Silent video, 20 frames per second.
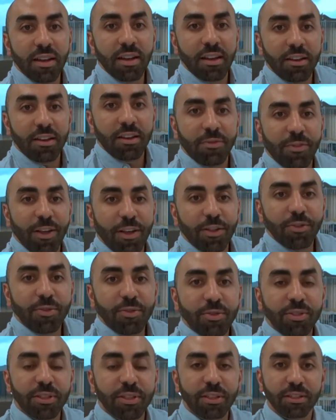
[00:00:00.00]
your fellow new
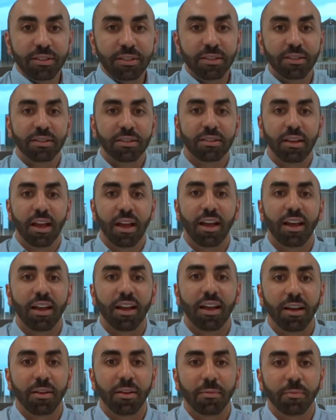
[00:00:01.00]
citizens
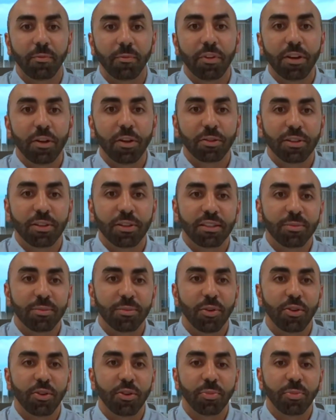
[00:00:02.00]
video
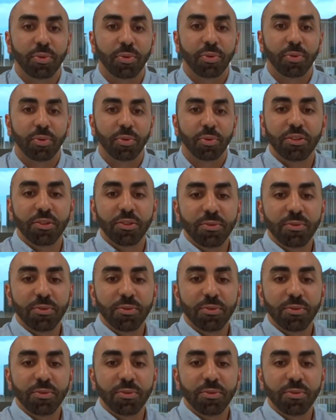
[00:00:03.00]
testimonial, please do.